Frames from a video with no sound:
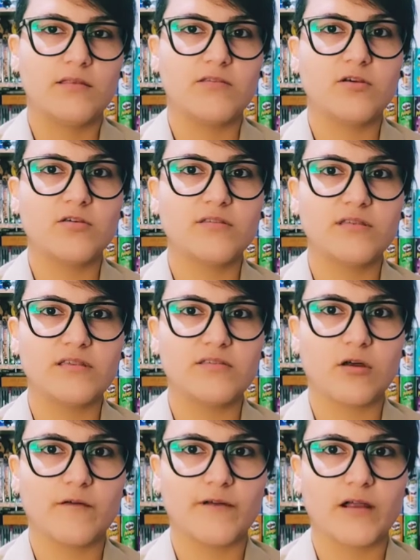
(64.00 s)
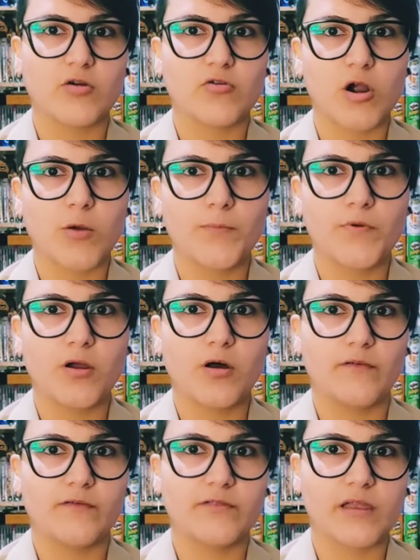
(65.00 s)
consists of a group
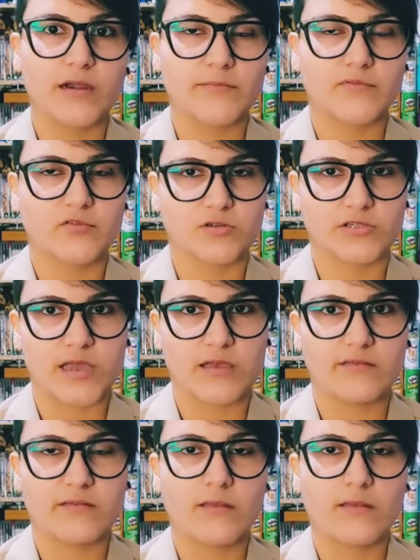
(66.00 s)
of terms such as